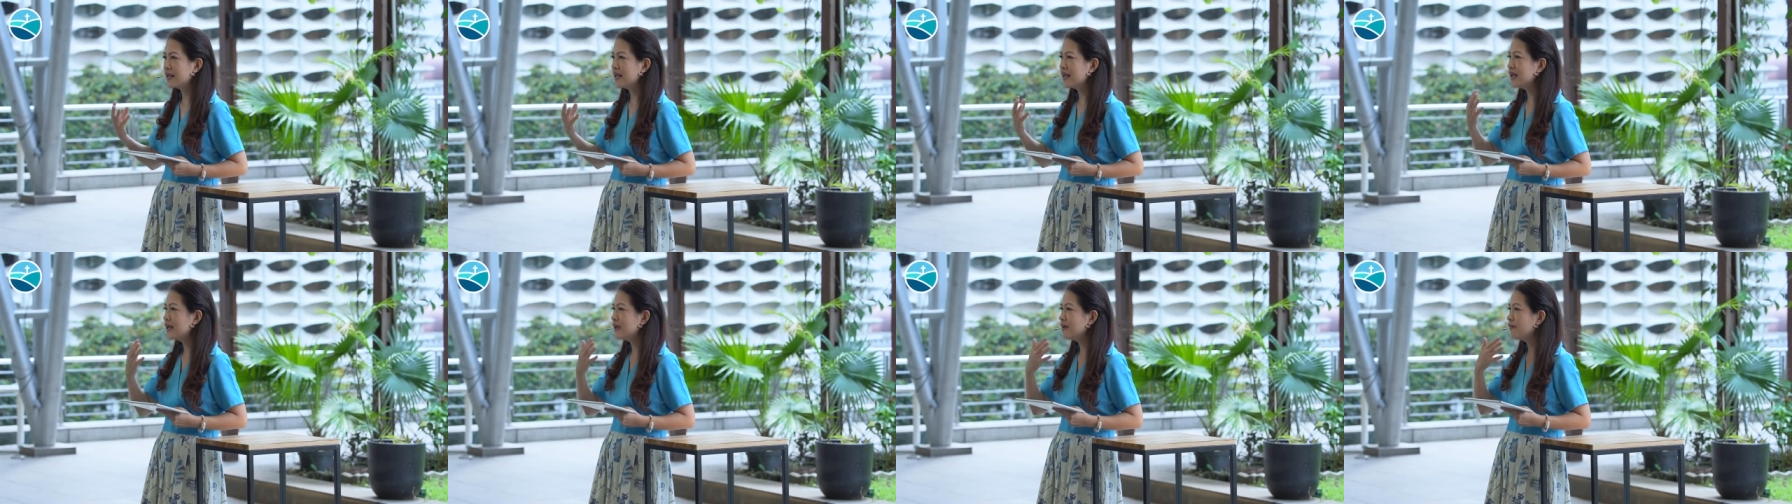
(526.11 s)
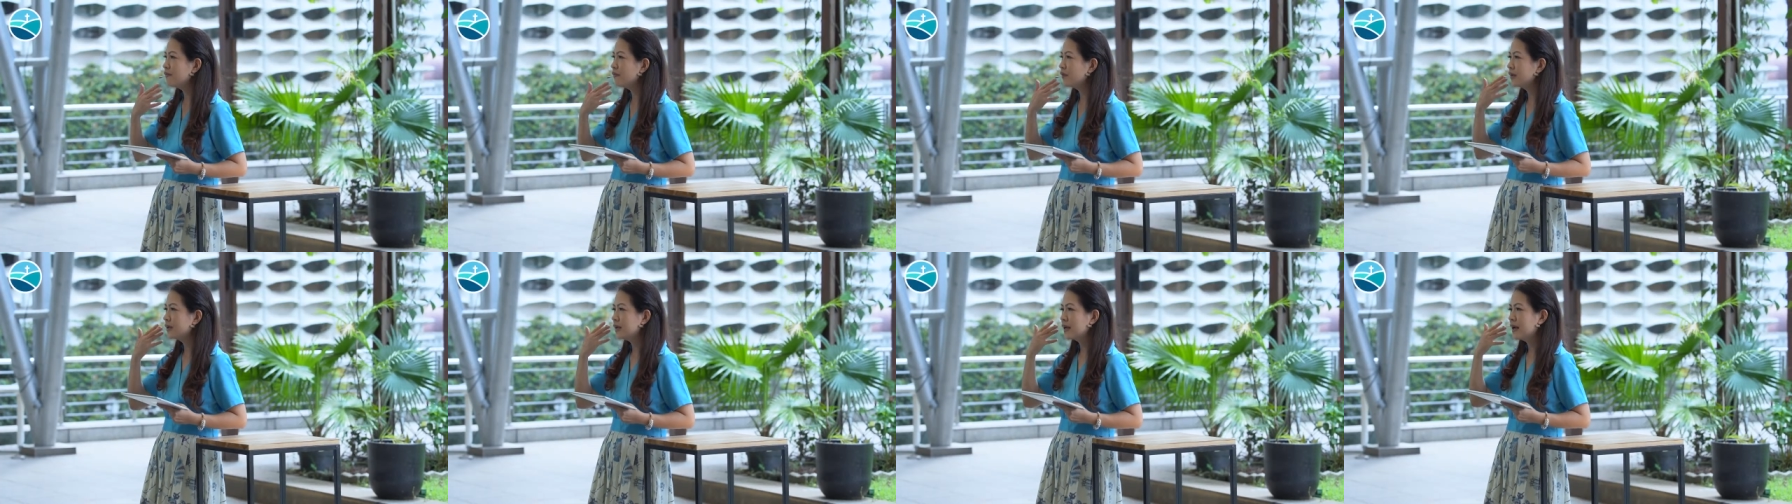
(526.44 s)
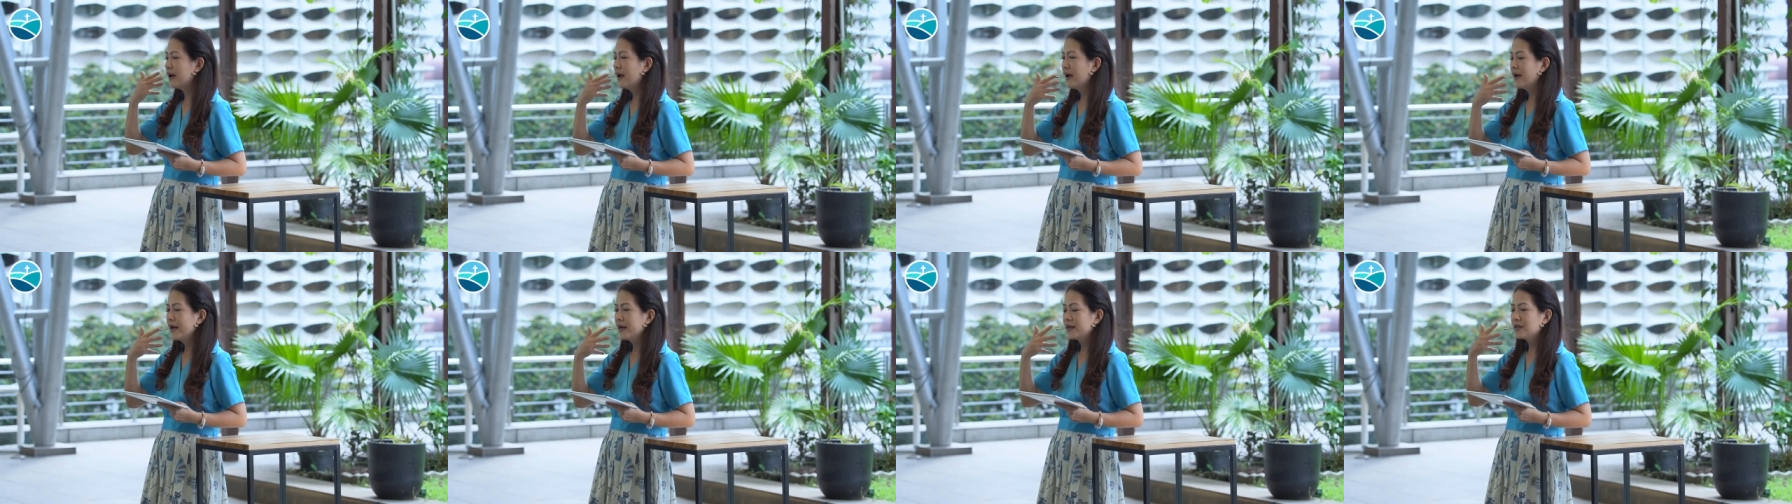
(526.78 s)
Even
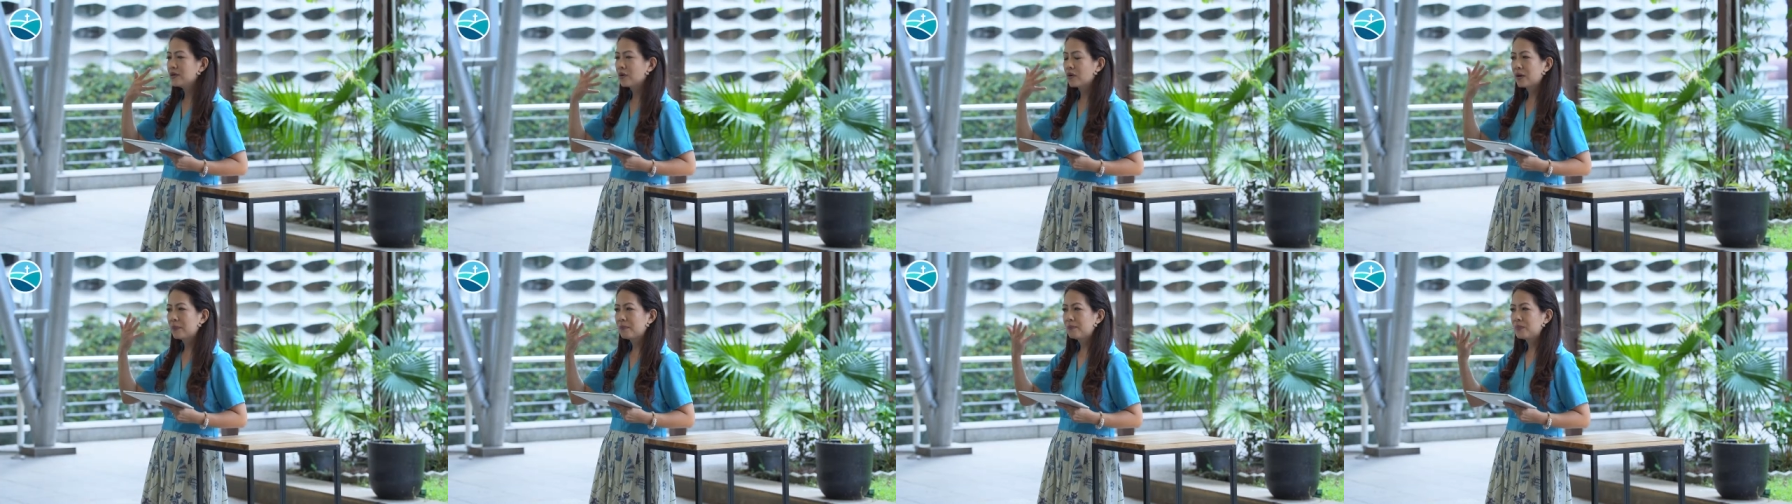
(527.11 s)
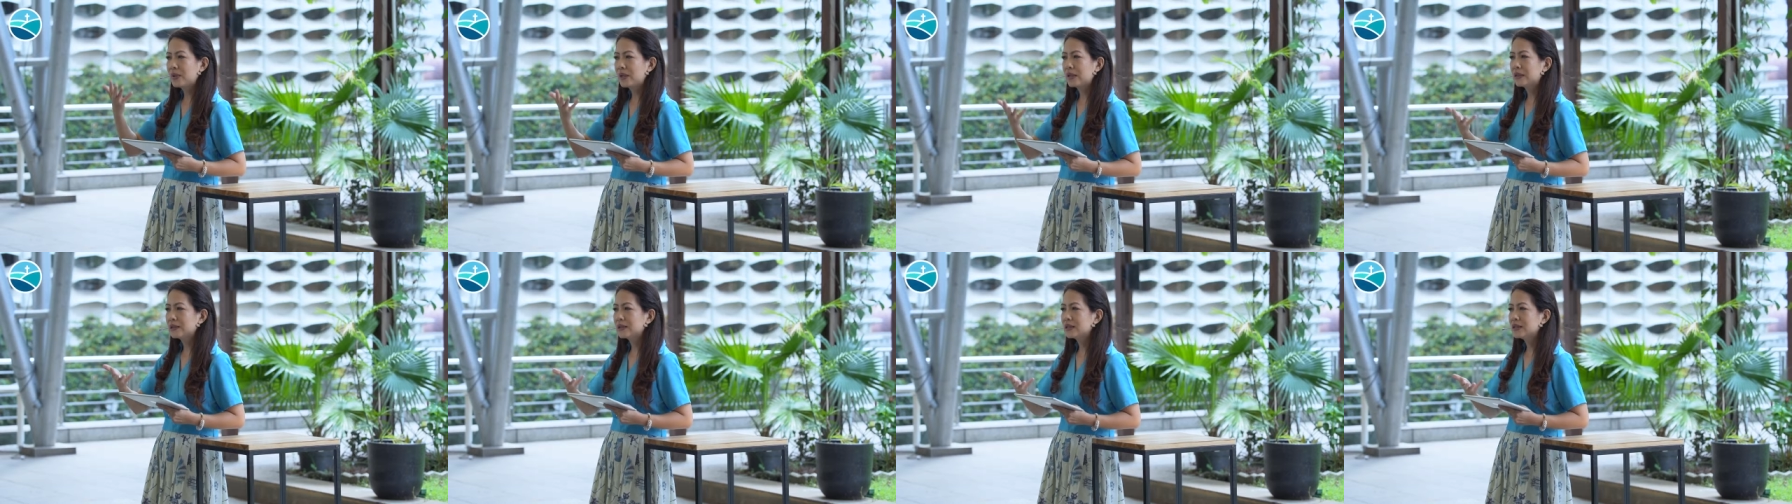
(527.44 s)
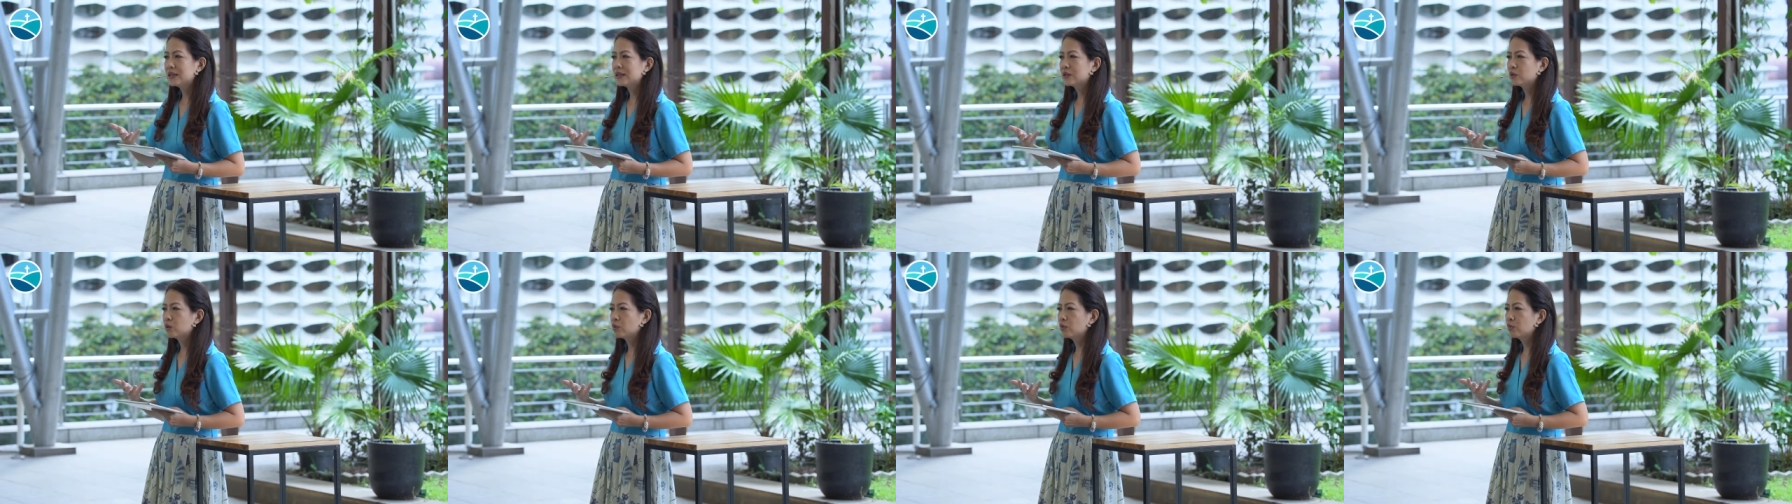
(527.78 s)
your
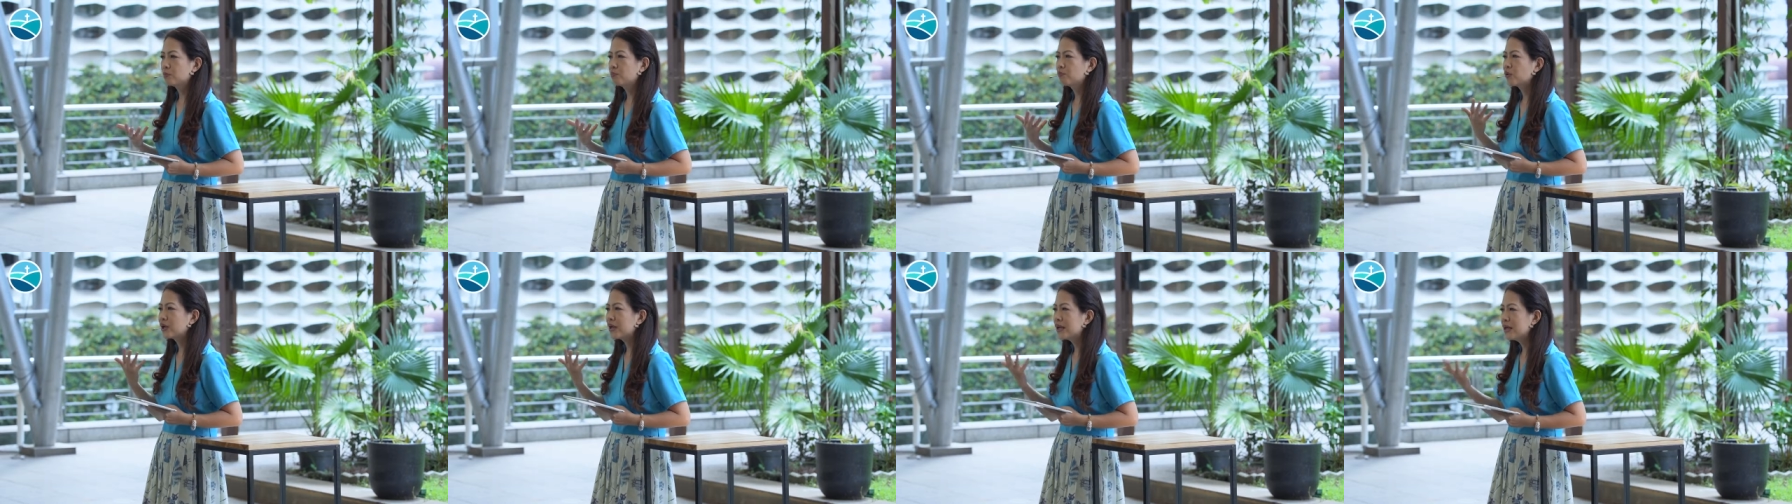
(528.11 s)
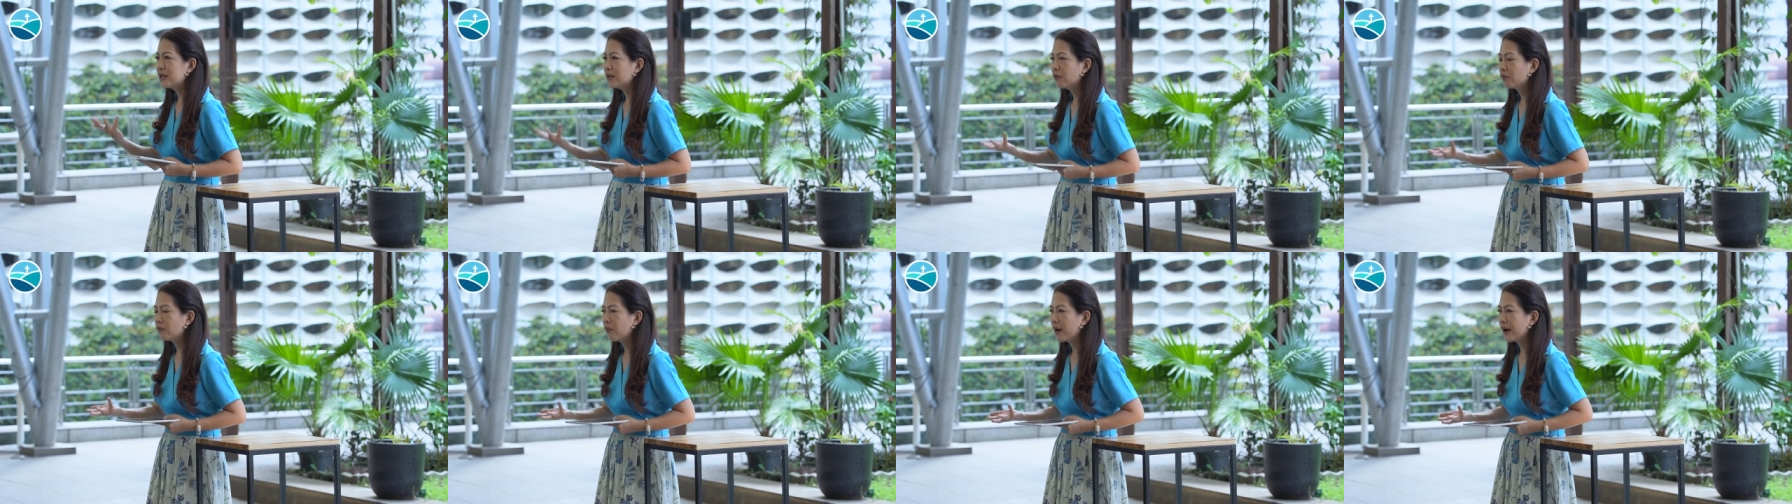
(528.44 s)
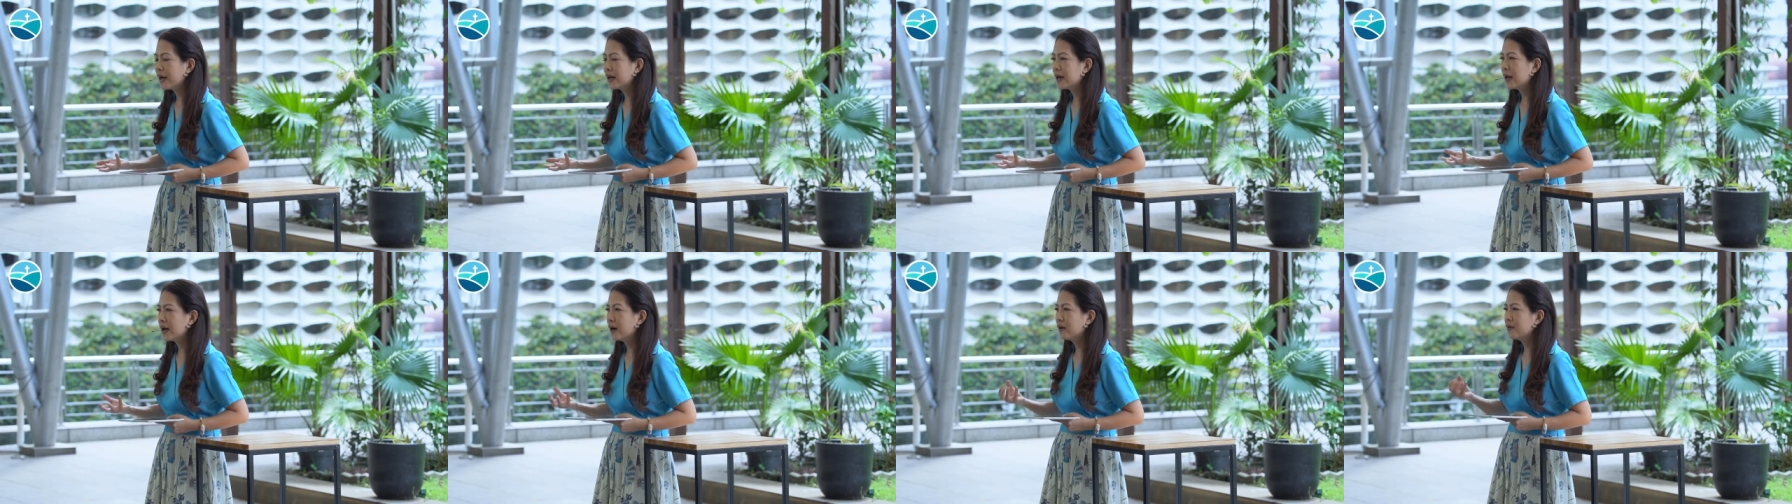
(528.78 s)
ability to breathe
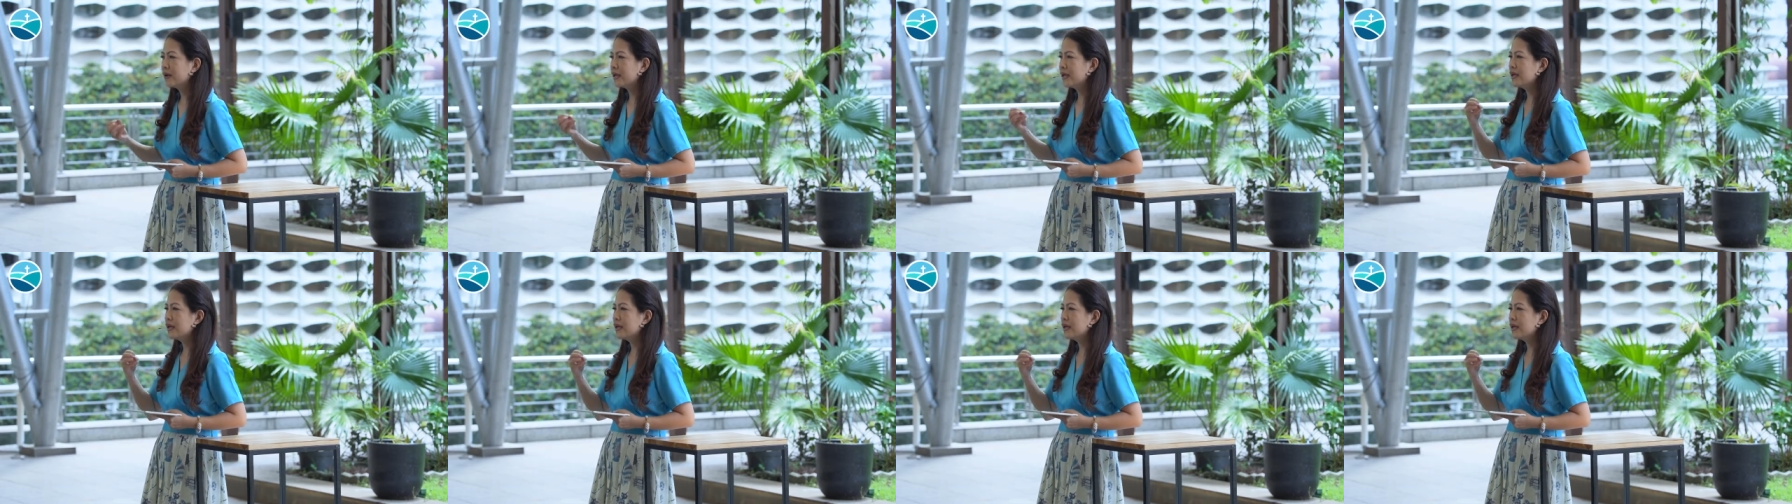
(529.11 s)
right now,